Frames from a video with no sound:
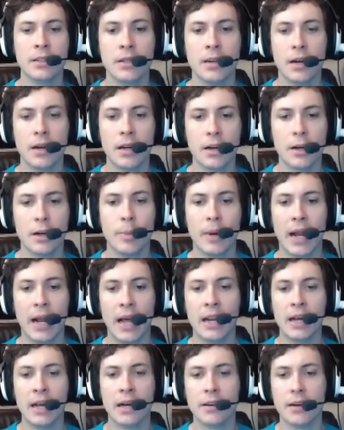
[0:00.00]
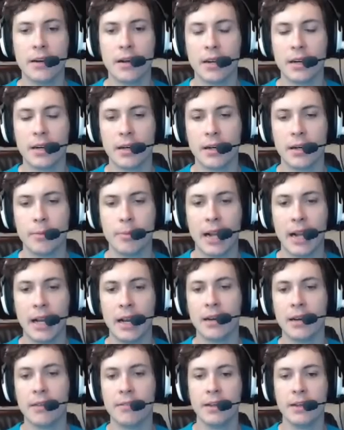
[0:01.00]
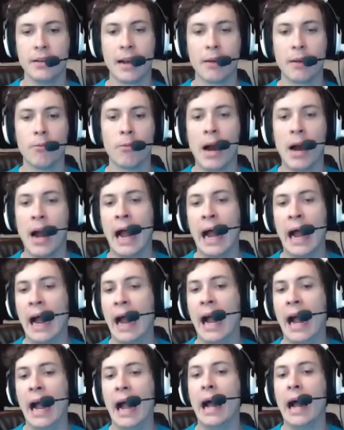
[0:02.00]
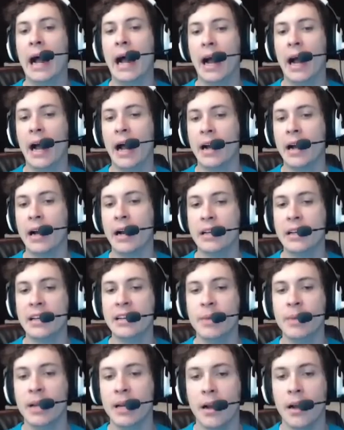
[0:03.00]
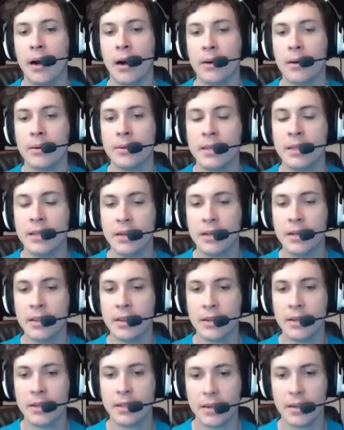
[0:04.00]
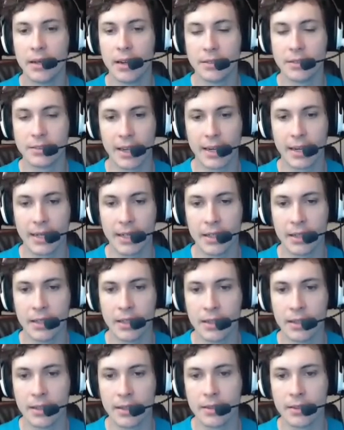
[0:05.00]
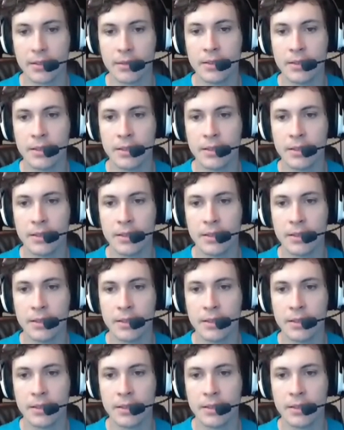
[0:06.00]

Oh, but I love you, like, wah, leave me alone. I was like, oh,